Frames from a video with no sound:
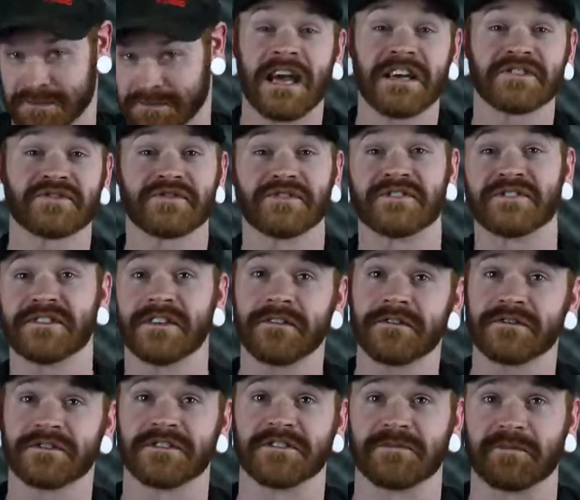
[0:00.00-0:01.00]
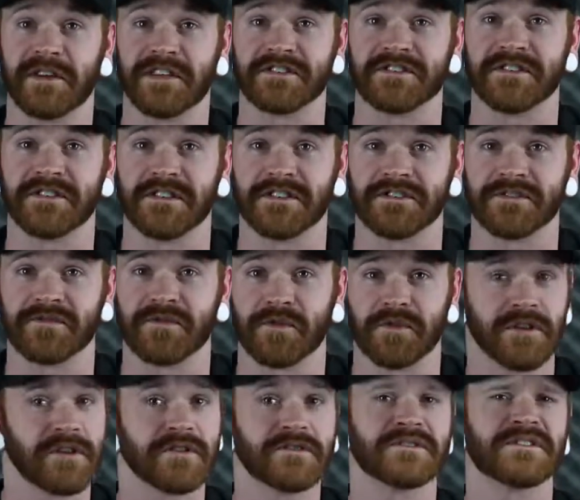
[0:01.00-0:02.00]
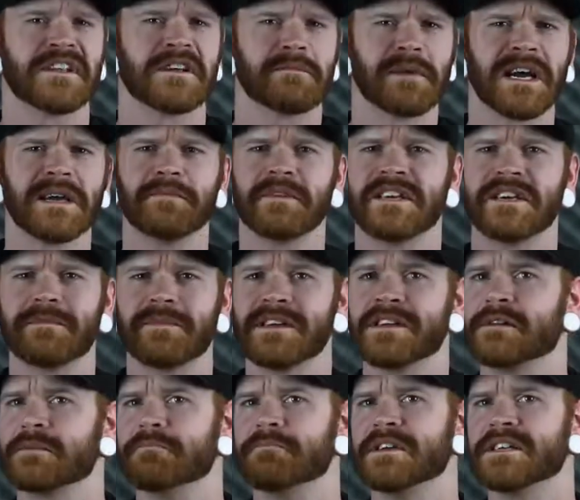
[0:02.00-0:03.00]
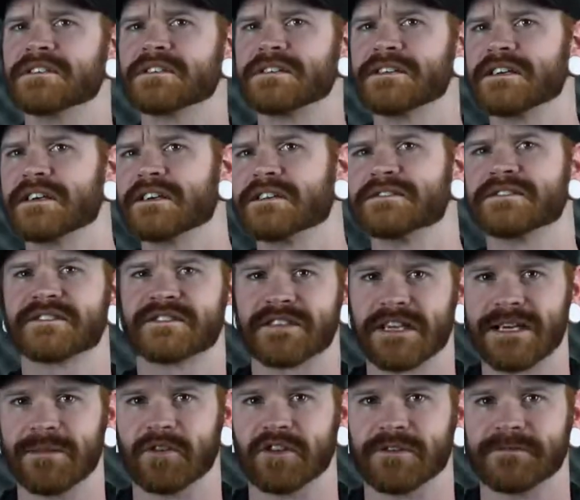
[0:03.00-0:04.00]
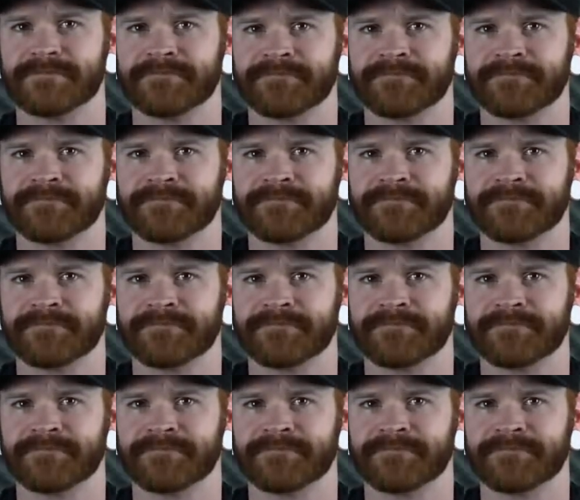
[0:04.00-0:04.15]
Extra stiff suspension is for those that might be a bit mentally unstable,